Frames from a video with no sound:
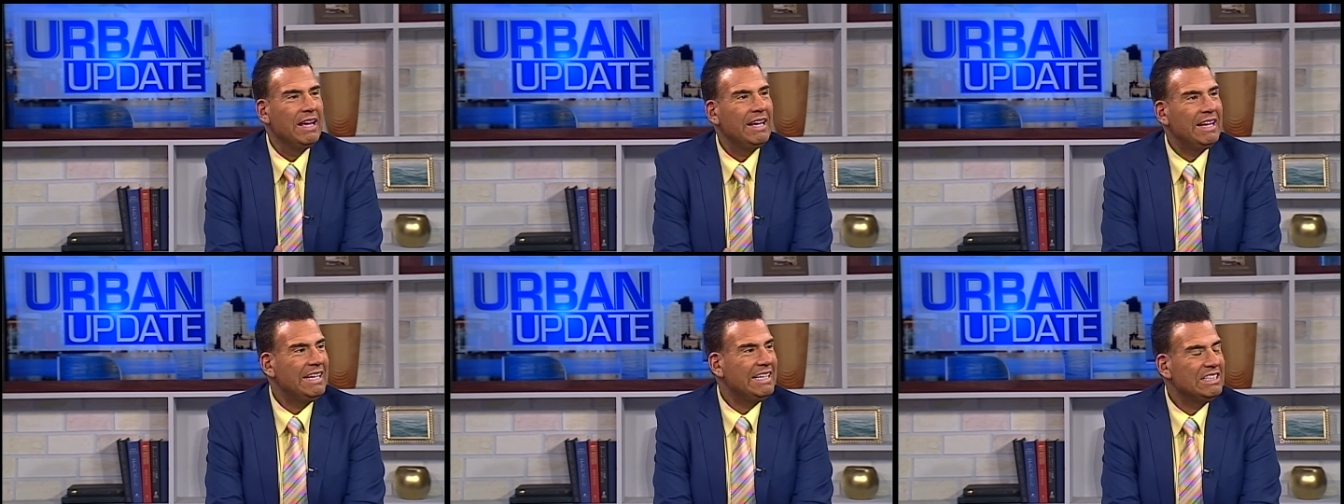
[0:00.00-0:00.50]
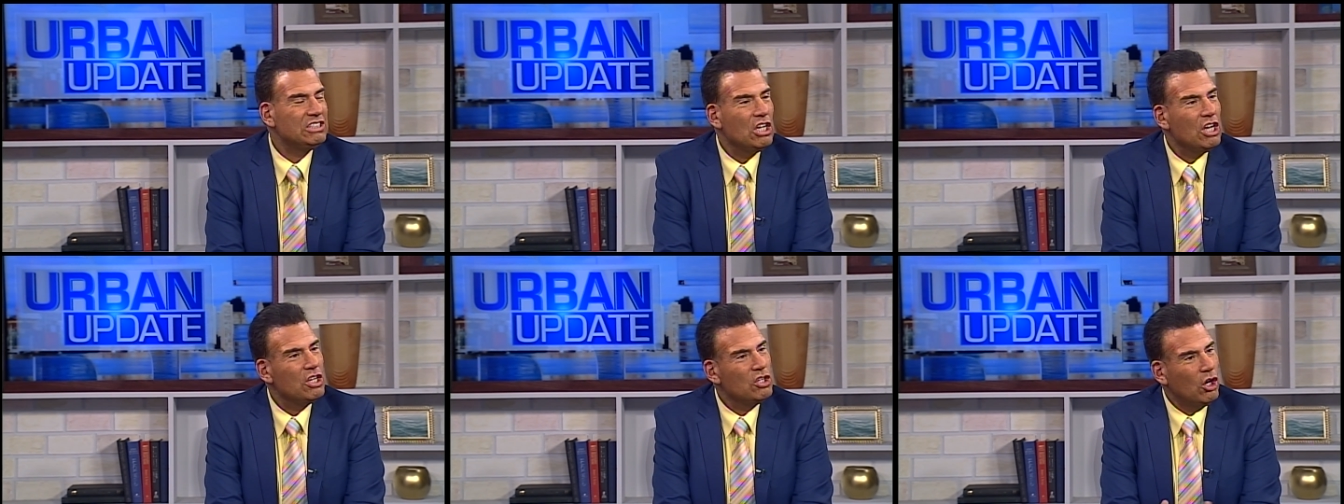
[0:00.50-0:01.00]
is
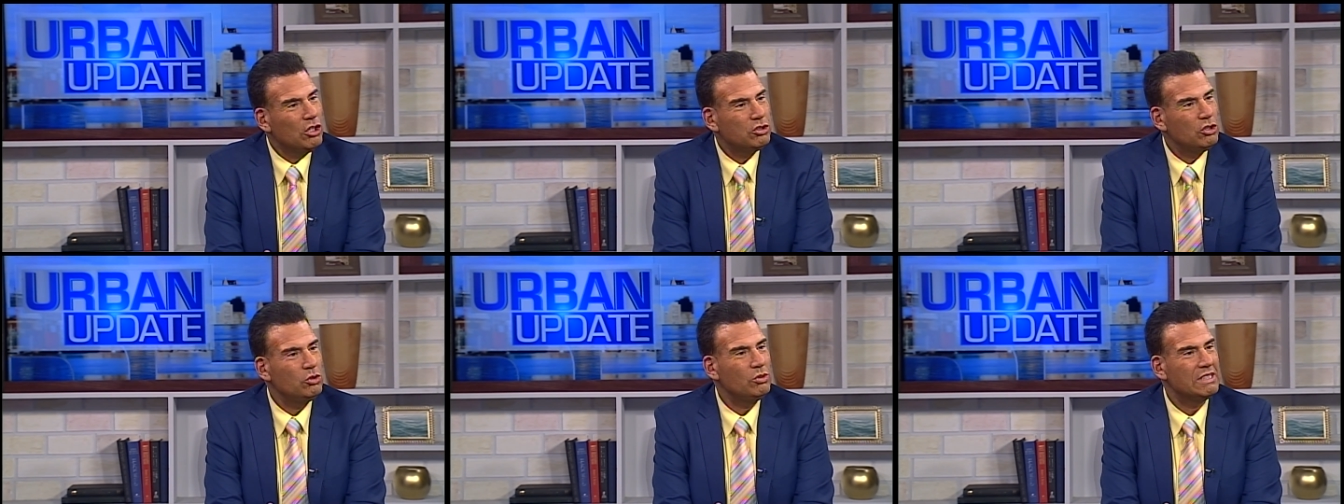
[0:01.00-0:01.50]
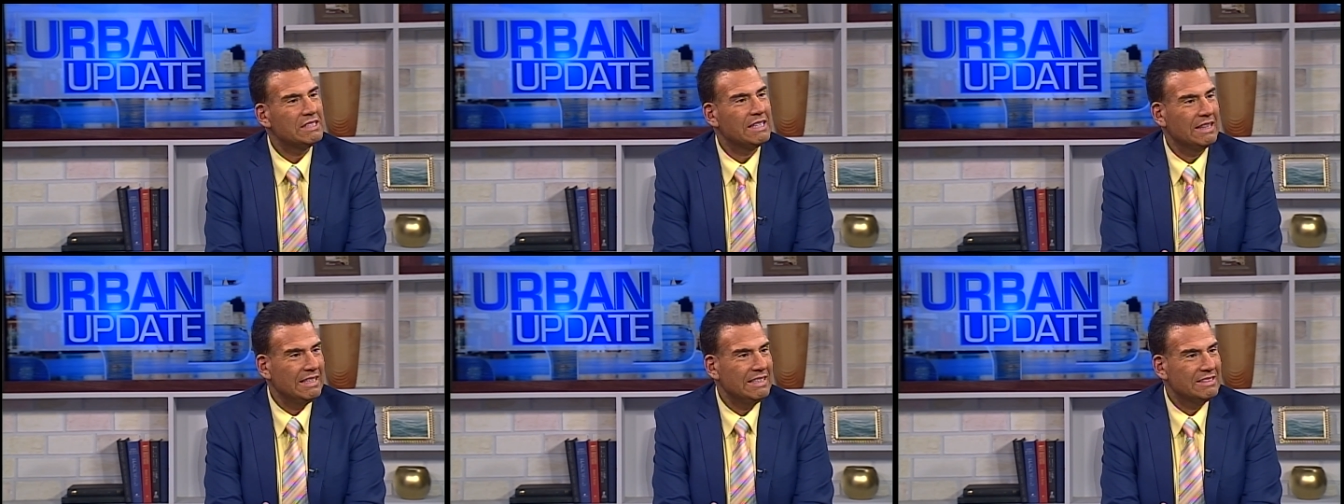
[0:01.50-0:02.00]
you also do this
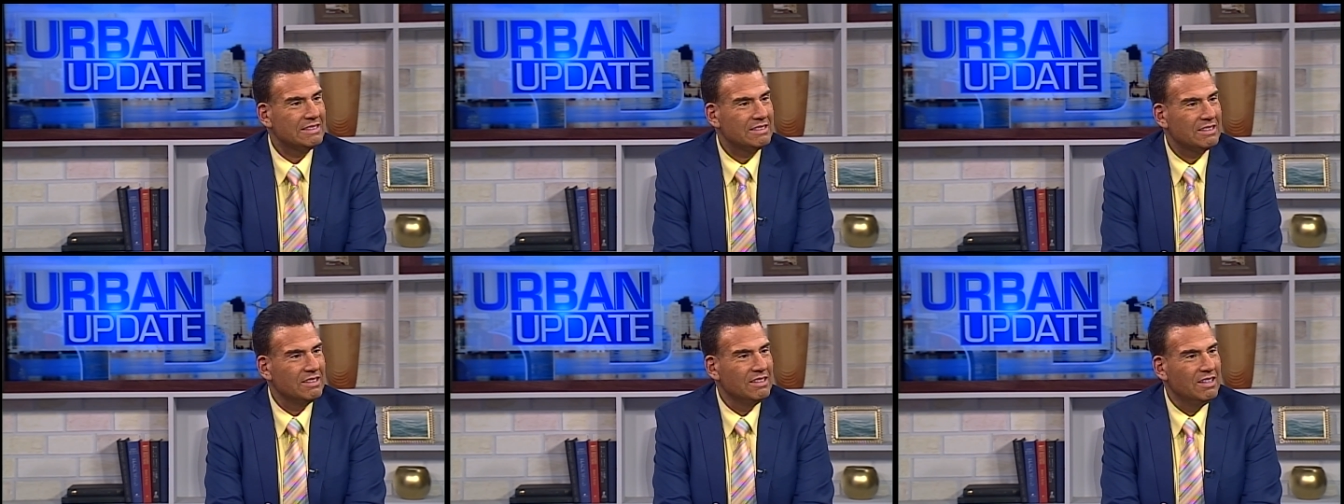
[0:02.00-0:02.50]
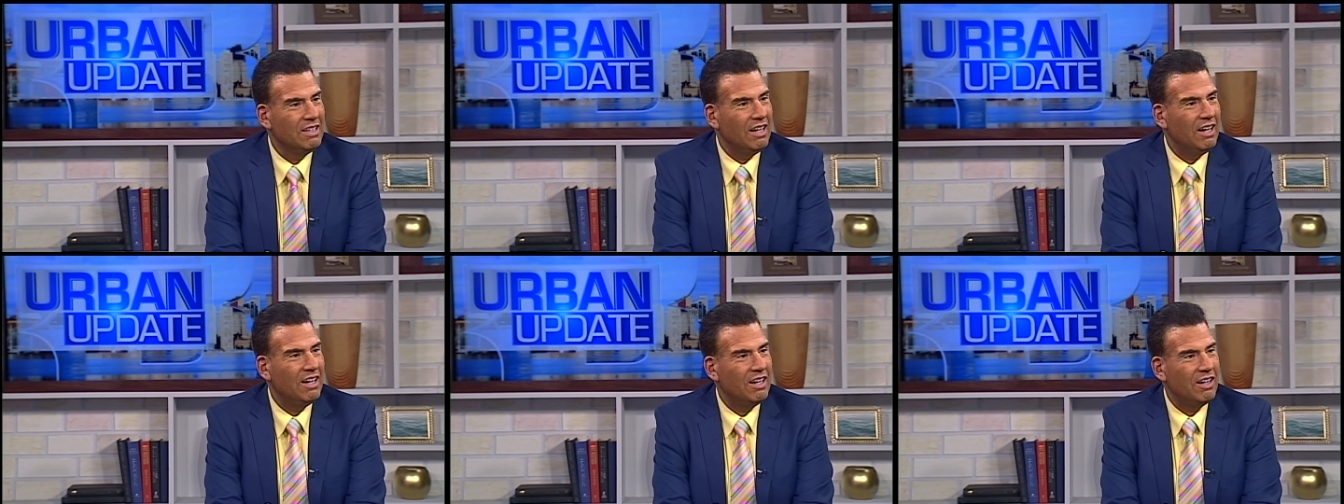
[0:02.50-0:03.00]
list
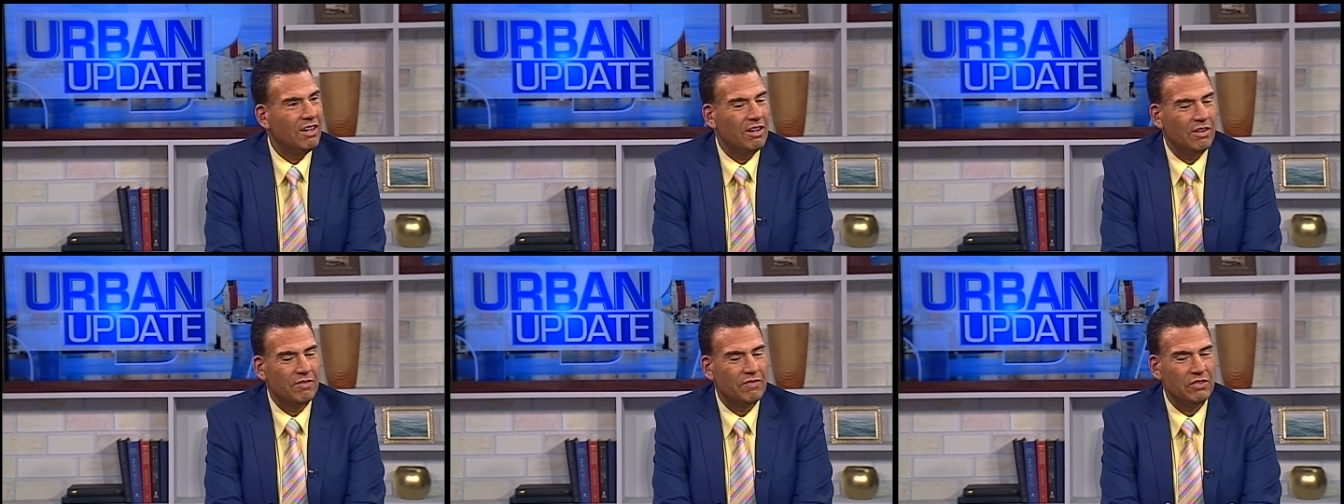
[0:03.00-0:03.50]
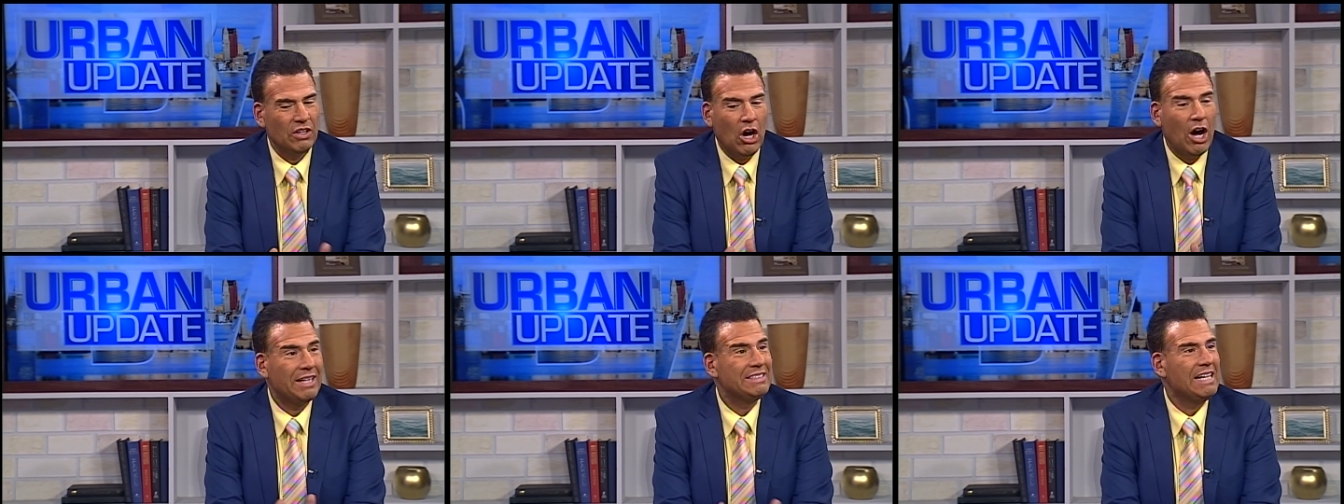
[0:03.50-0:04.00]
of the
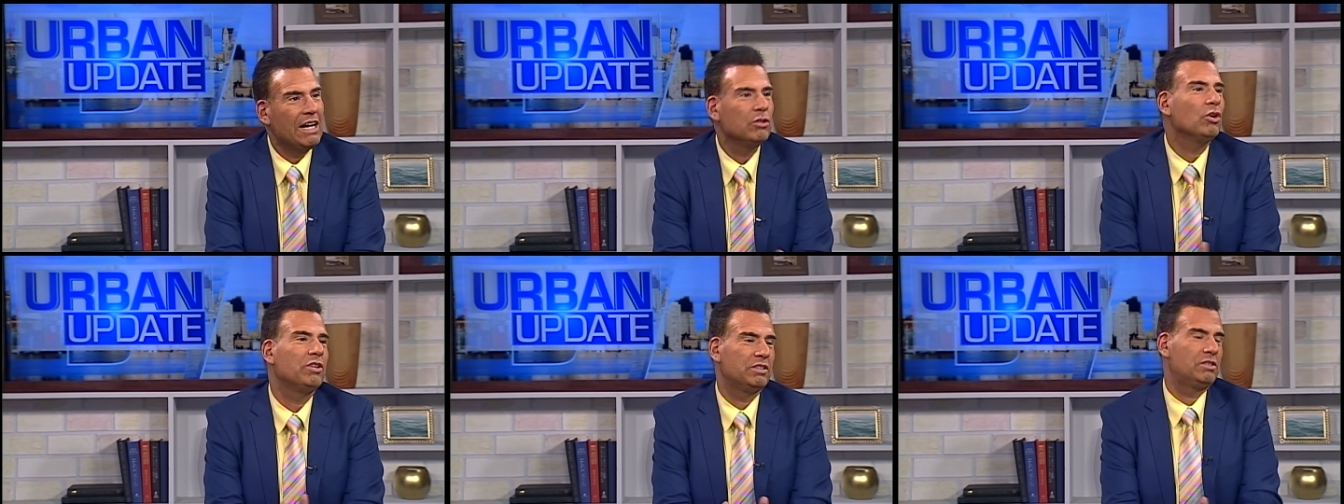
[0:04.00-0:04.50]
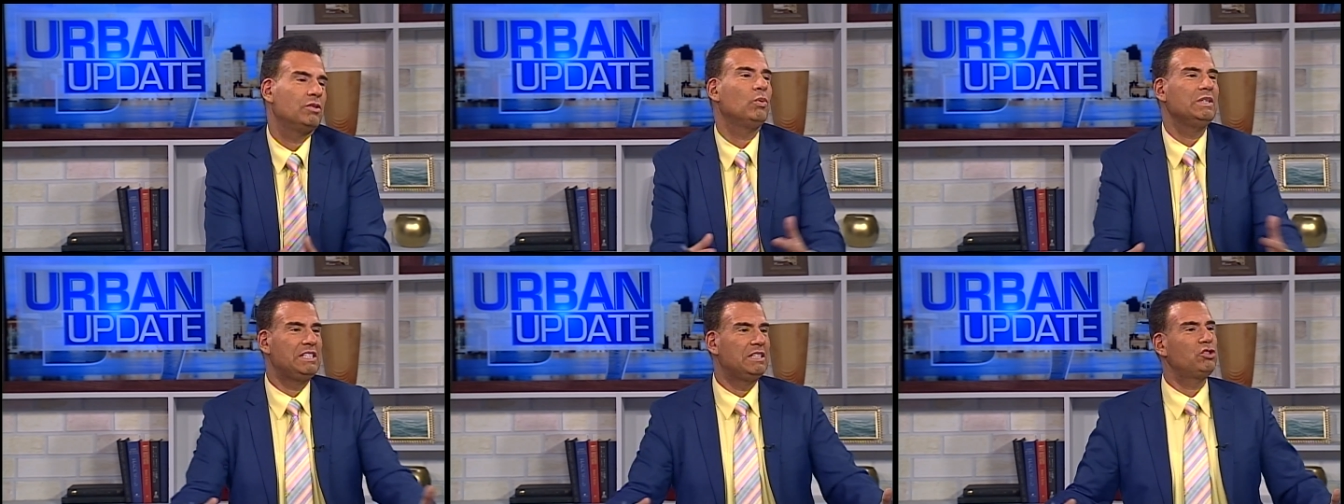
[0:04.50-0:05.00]
hottest towns, or the
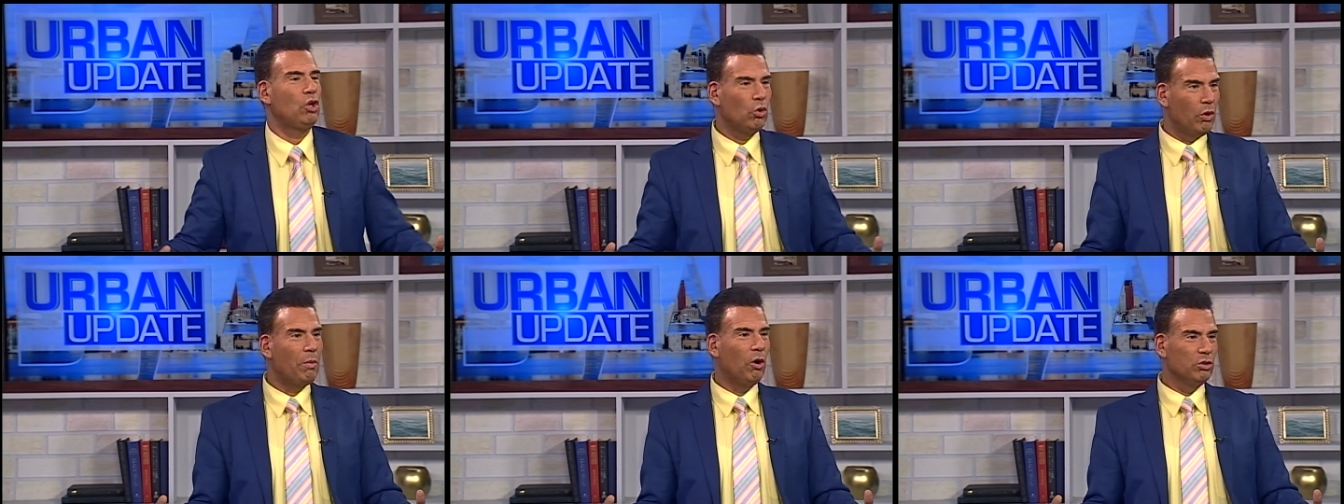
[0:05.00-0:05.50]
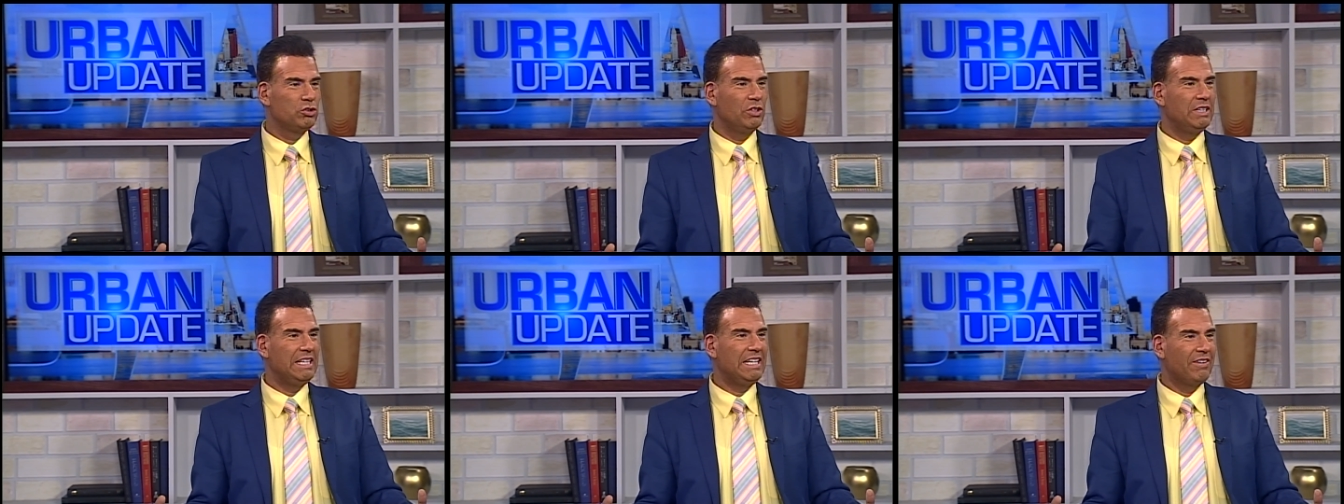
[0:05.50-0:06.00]
ones that sold the most during
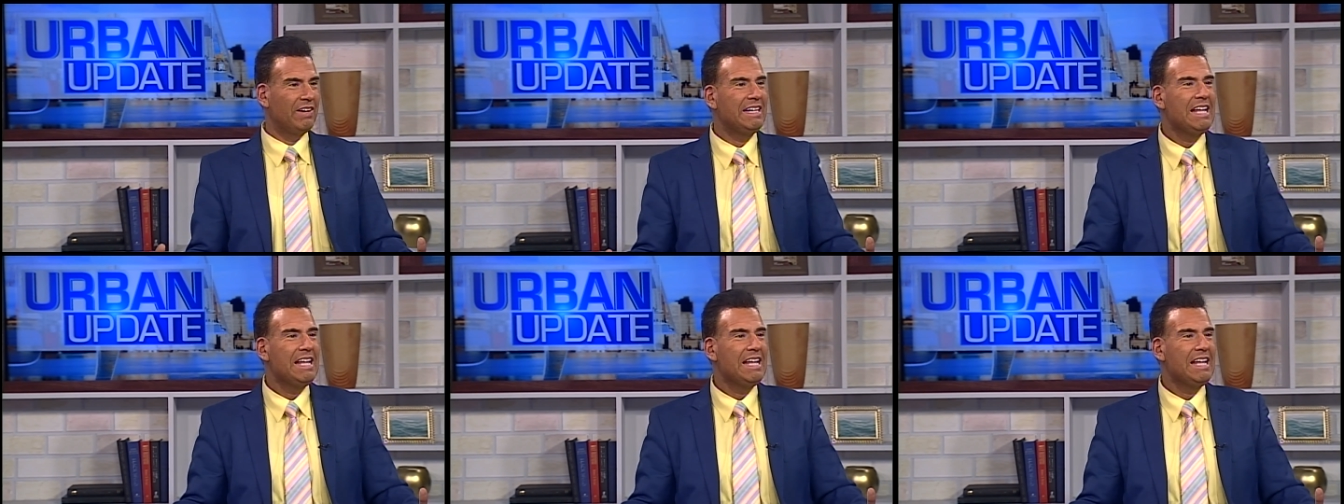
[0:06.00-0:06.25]
the year, right?